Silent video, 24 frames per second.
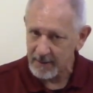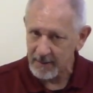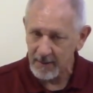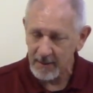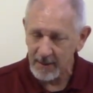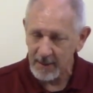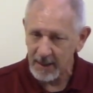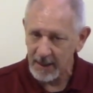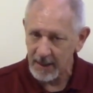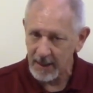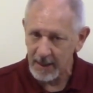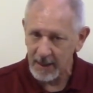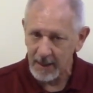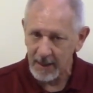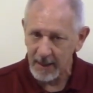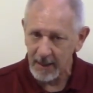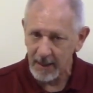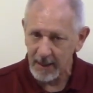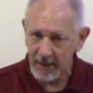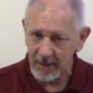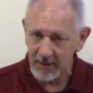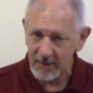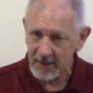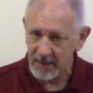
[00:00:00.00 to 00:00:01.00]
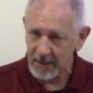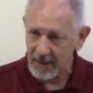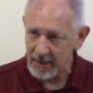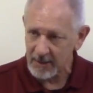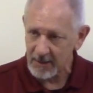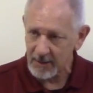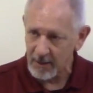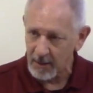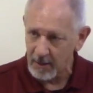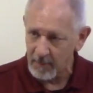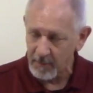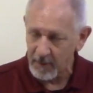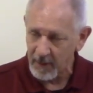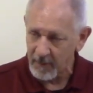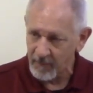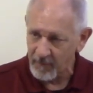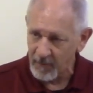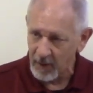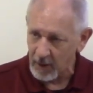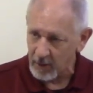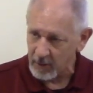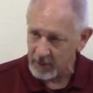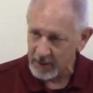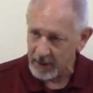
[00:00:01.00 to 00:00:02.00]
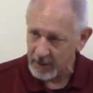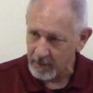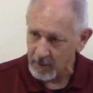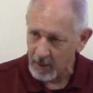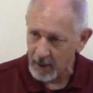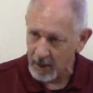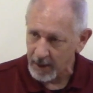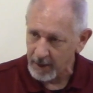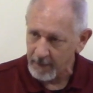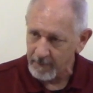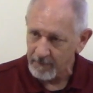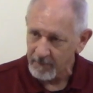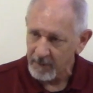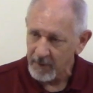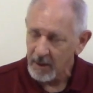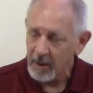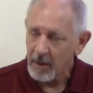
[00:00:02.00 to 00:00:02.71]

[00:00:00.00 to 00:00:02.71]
then it's going to be faulty, right?